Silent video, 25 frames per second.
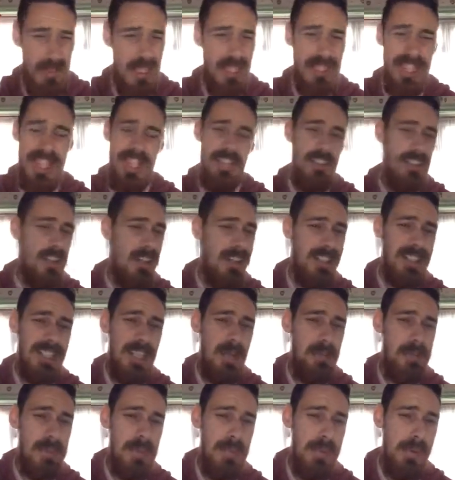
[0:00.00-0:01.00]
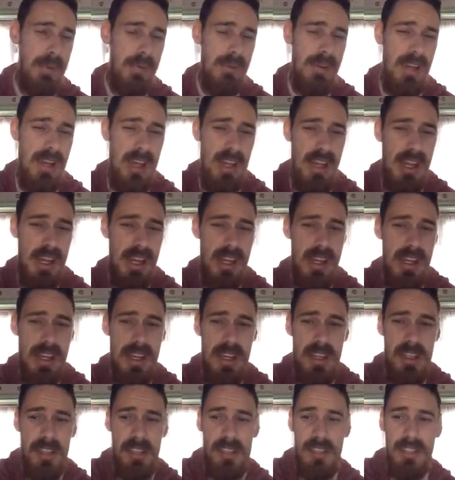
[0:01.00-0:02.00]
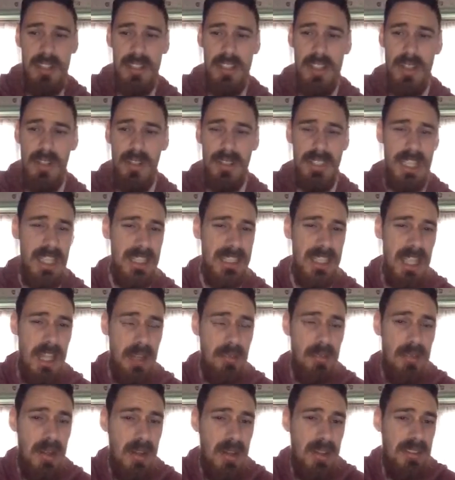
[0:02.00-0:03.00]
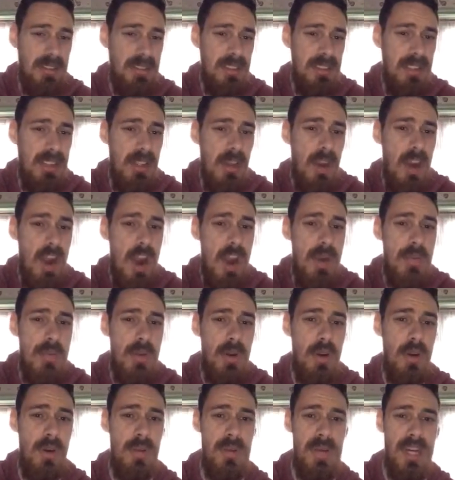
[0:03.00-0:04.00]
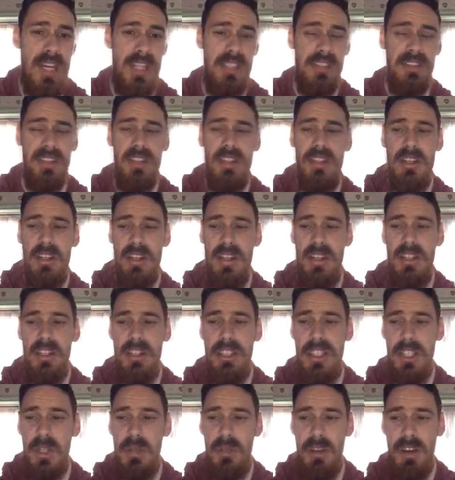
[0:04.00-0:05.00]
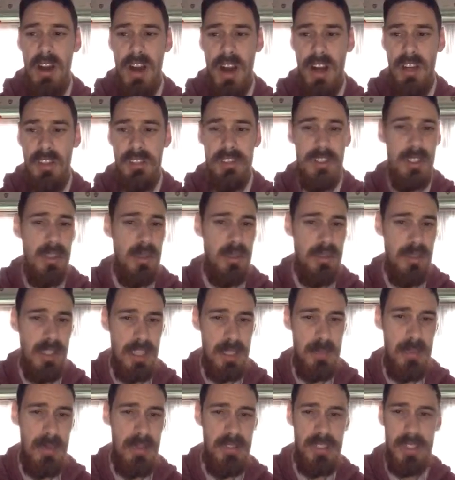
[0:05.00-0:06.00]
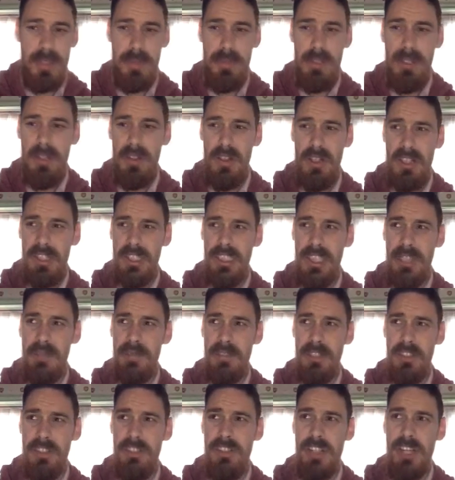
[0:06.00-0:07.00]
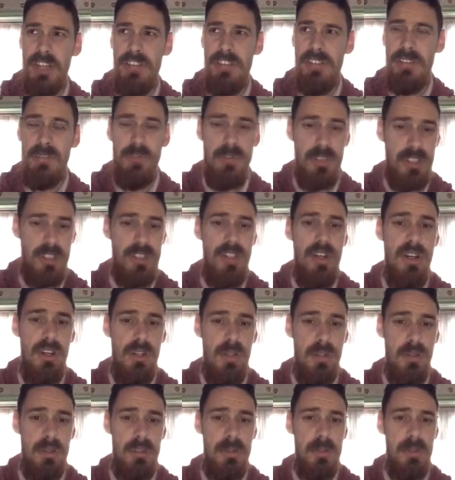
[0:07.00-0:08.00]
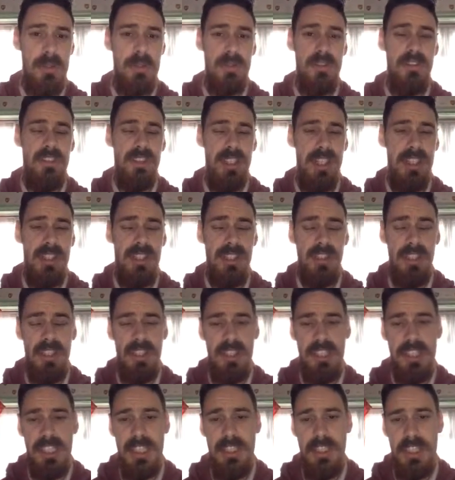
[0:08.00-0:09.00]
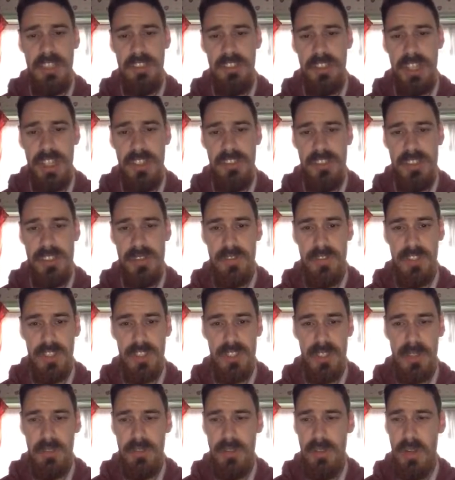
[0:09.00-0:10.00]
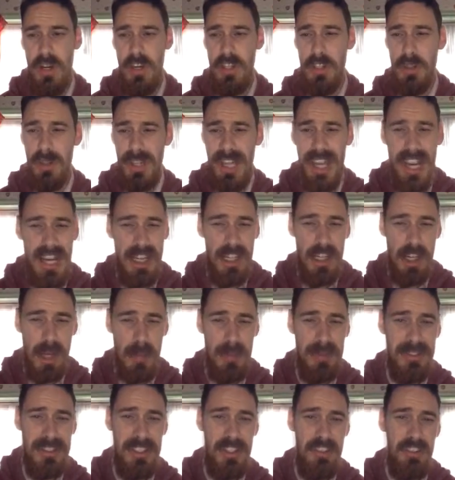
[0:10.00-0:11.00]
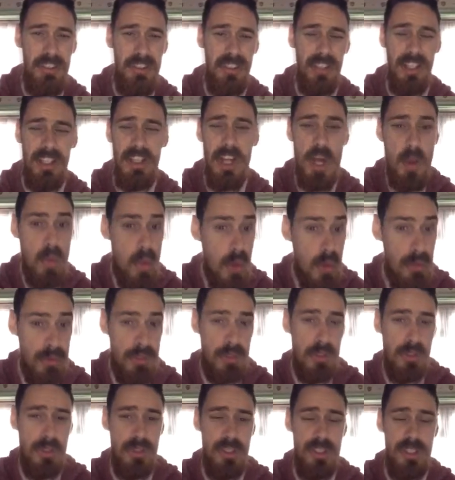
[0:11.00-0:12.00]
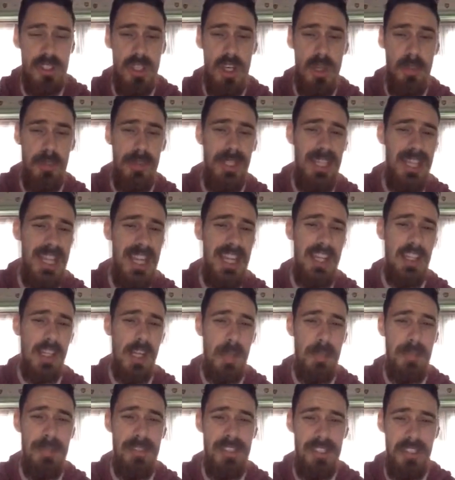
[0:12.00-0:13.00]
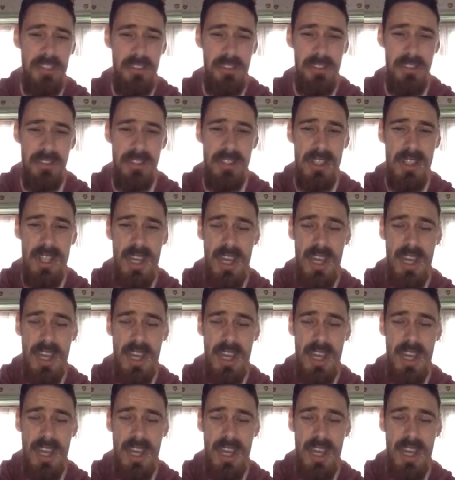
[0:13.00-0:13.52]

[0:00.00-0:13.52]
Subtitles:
That's not acceptable. Home or away. Arsenal are supposed to be like a team that's challenging for titles, supposed to be a team that's challenging for the top 4, and you're letting an opposition. I know Wolves are a good side, but you're letting an opposition,